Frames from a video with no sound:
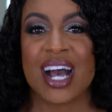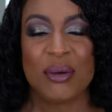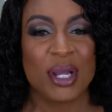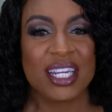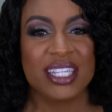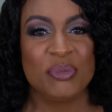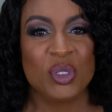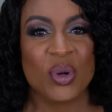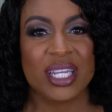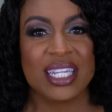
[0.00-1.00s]
I'm not gonna keep
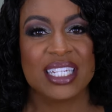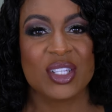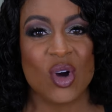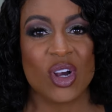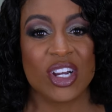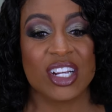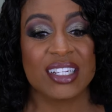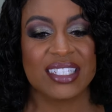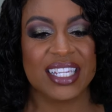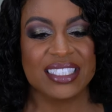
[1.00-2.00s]
you waiting any
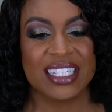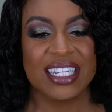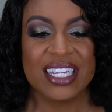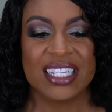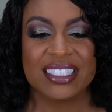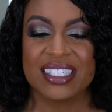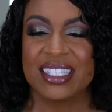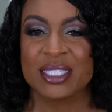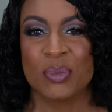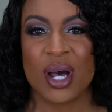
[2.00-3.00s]
longer. Let's get into
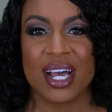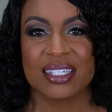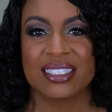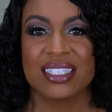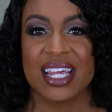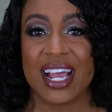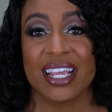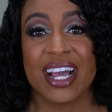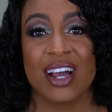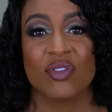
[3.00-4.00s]
this box that
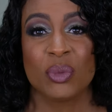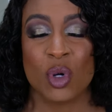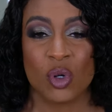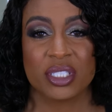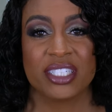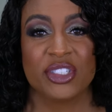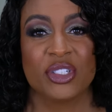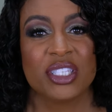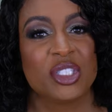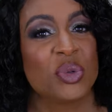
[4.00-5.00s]
I got from Ulta
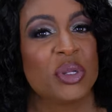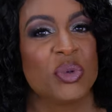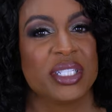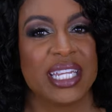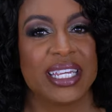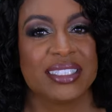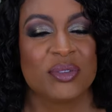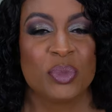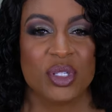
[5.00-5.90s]
during the 21 Days of